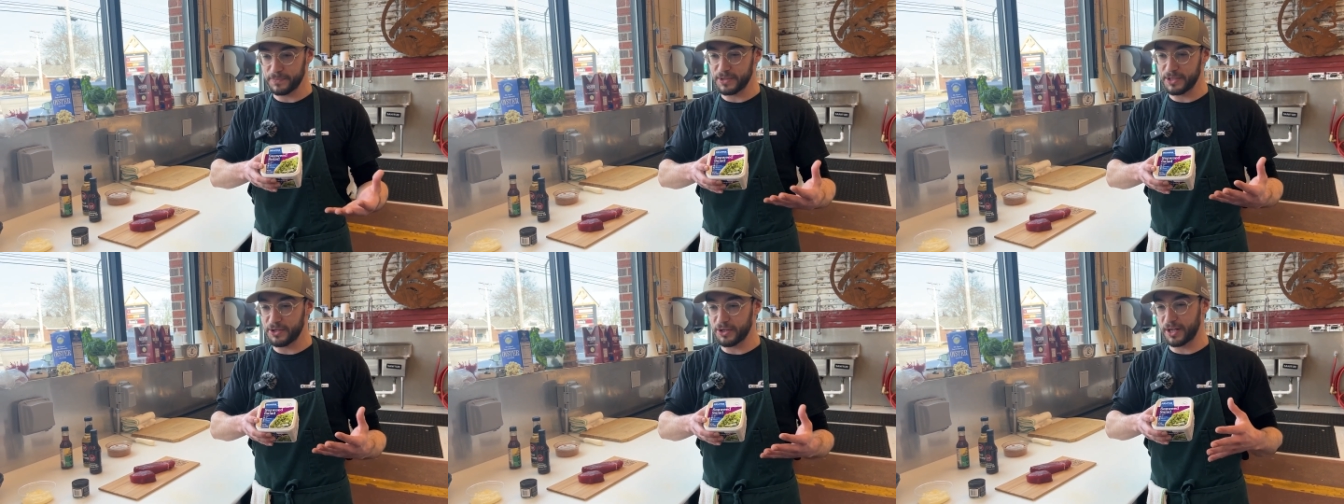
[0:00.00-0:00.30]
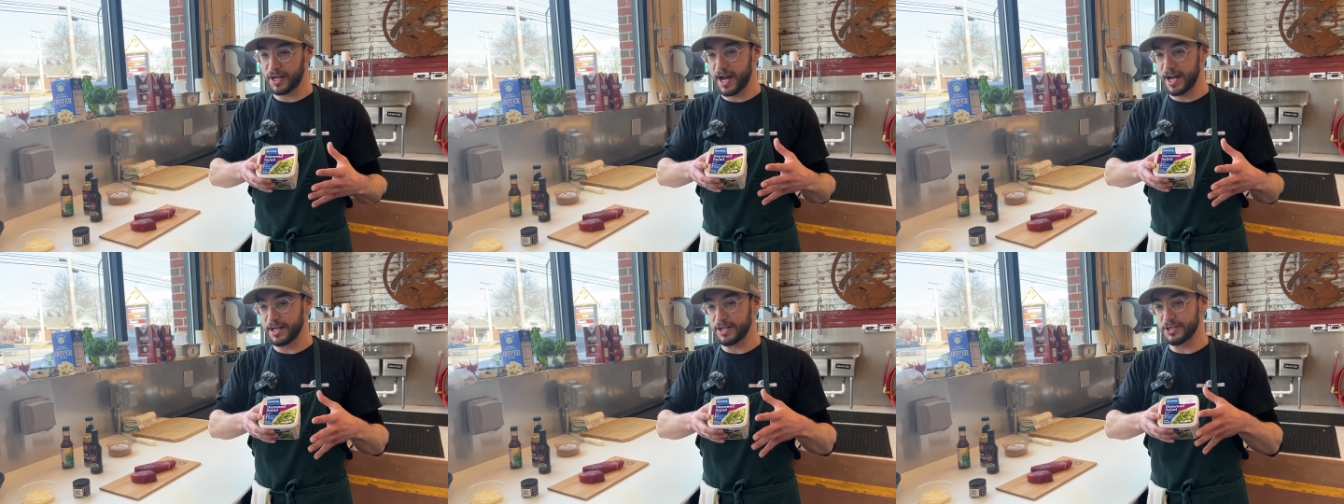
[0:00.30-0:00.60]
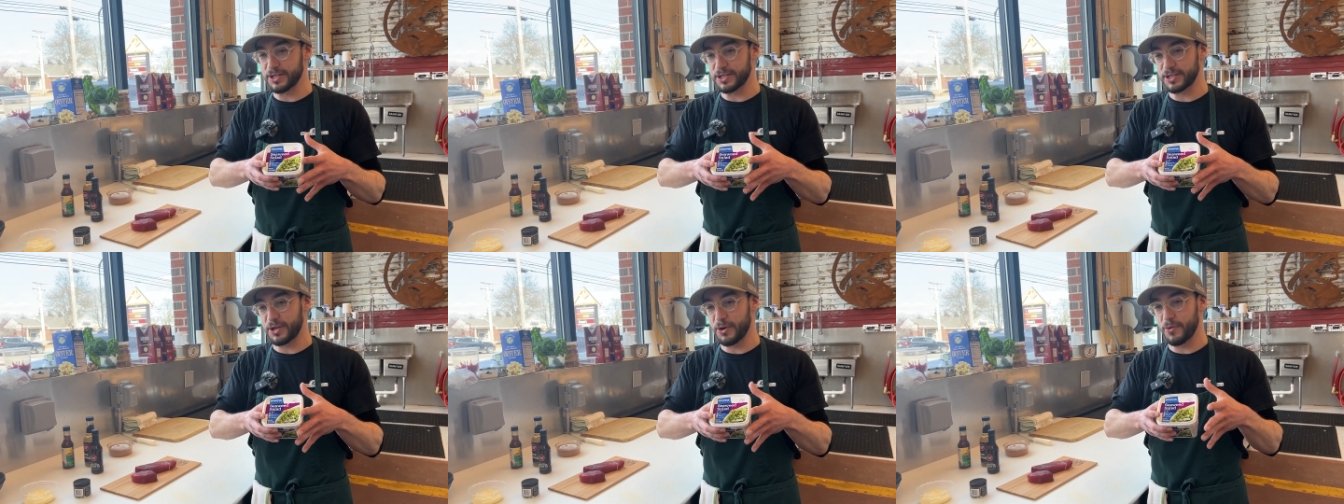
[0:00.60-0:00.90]
you're kind of
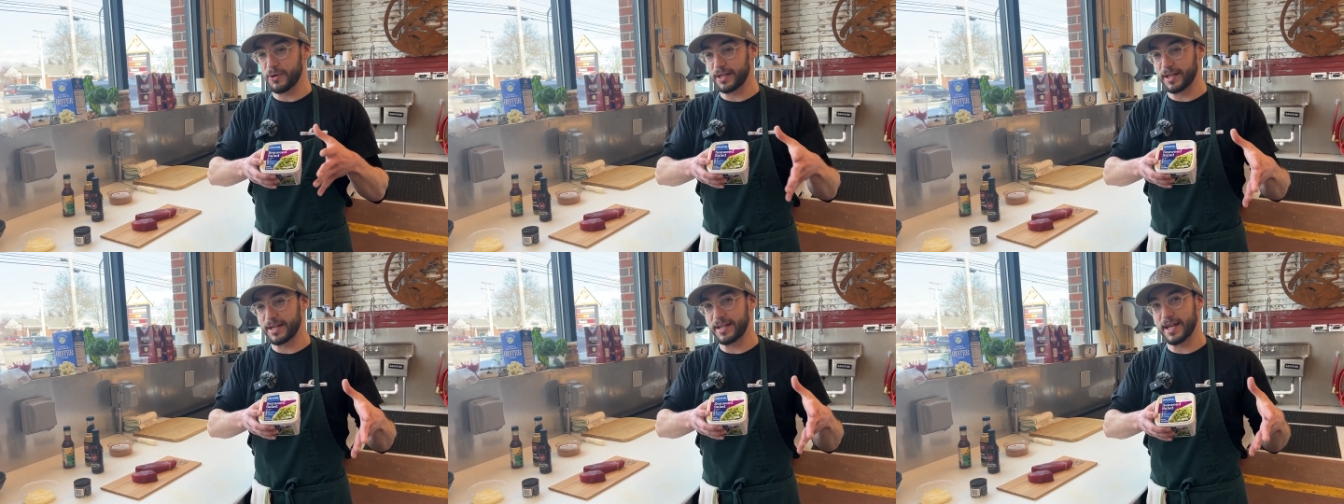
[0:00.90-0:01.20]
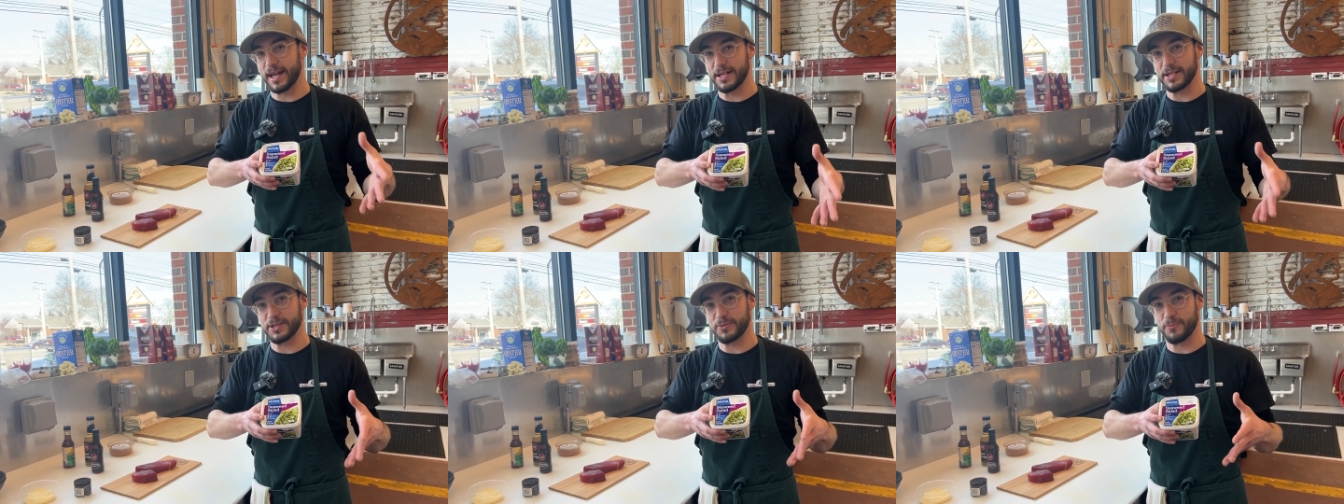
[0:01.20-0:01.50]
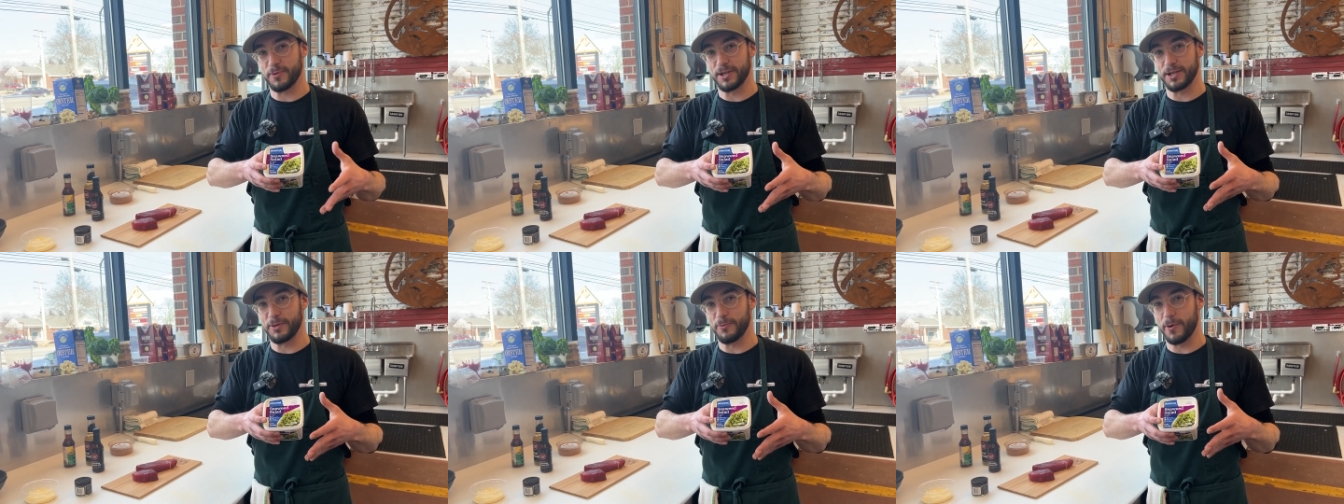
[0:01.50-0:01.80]
just going against
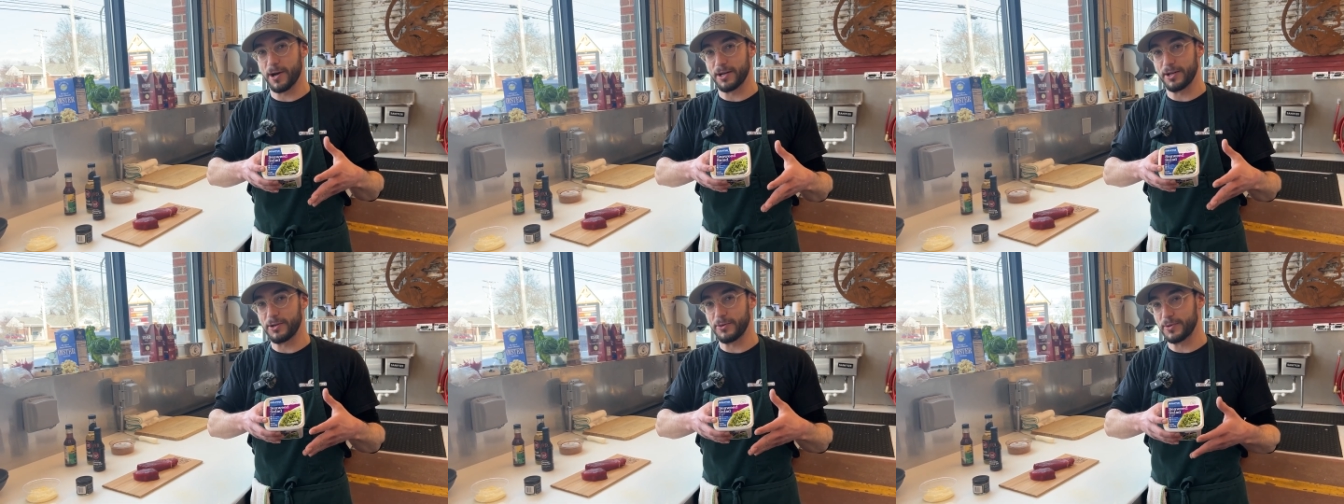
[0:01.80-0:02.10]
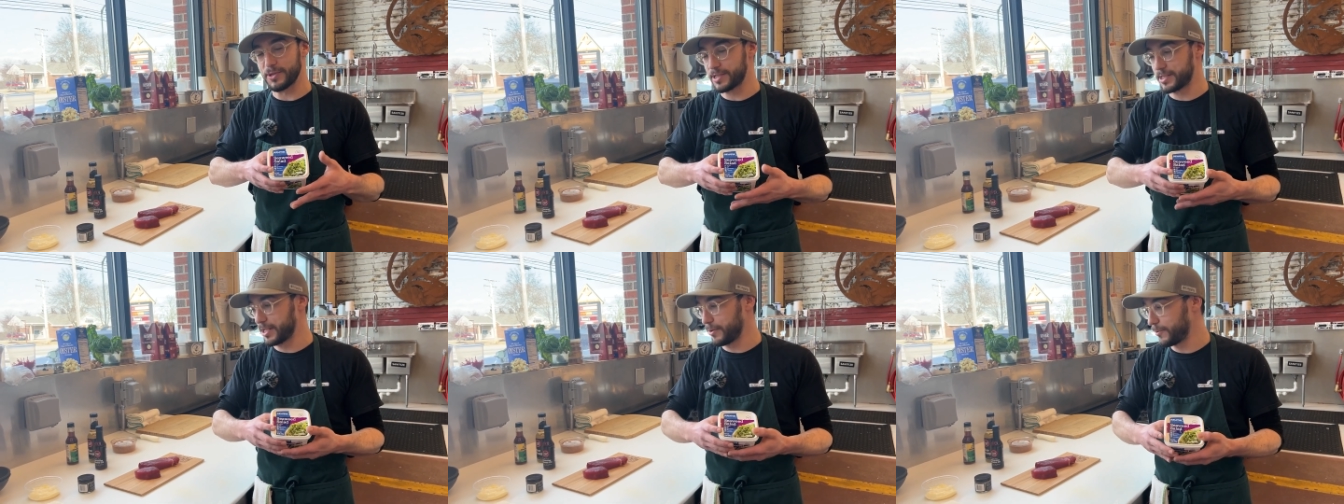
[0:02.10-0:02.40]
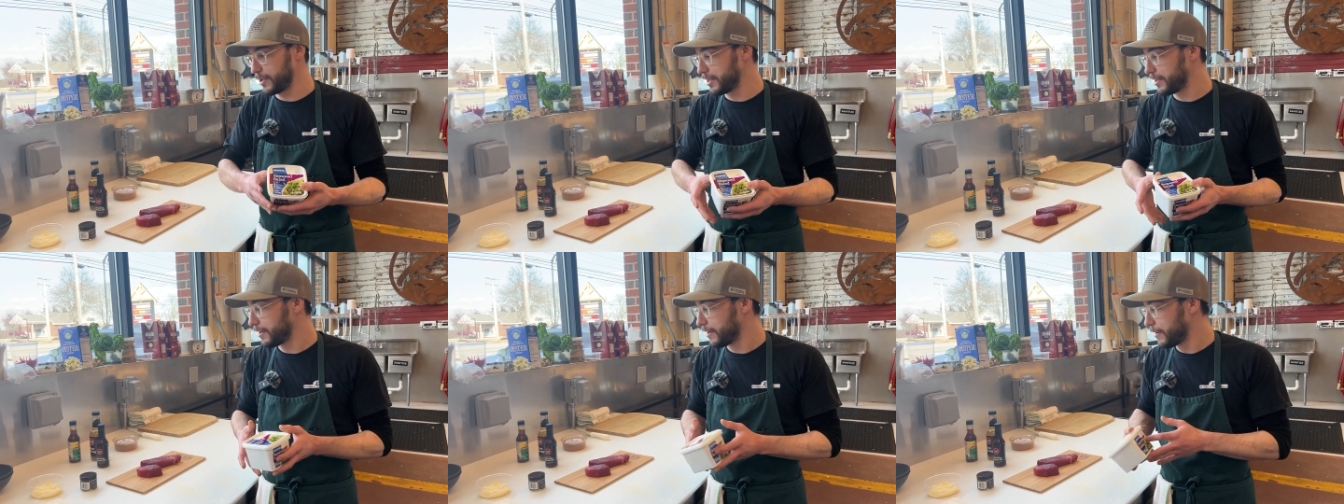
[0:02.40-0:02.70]
what you want to do with
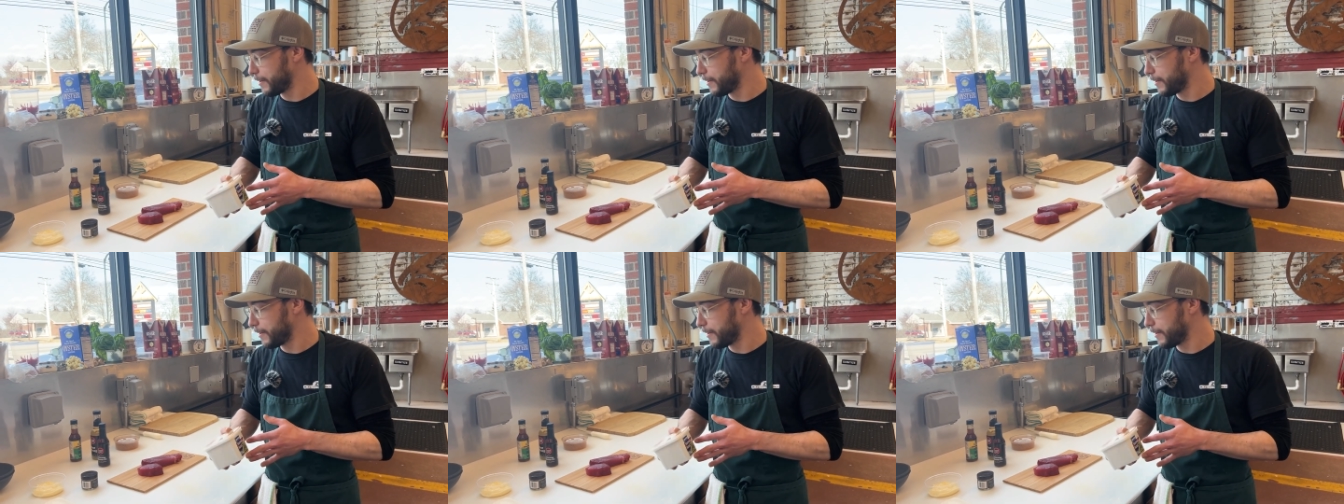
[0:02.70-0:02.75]
seaweed.